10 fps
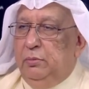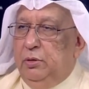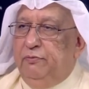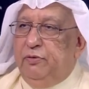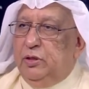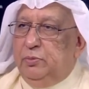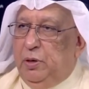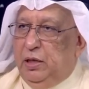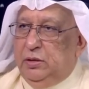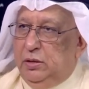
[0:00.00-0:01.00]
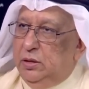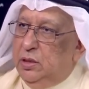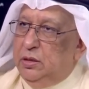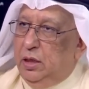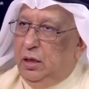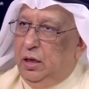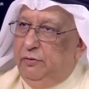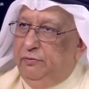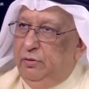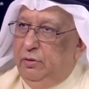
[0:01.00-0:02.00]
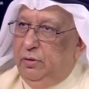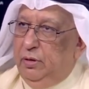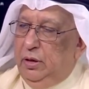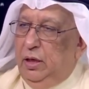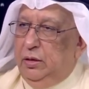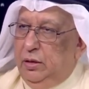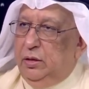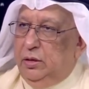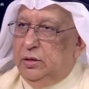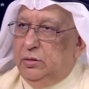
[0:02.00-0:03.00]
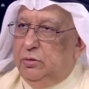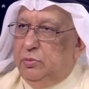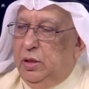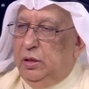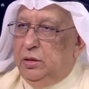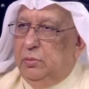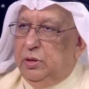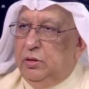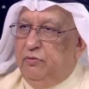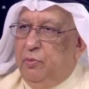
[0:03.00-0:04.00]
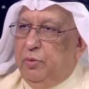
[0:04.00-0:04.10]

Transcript: if this parcel didn't arrive. And then this could be a little bit of a problem.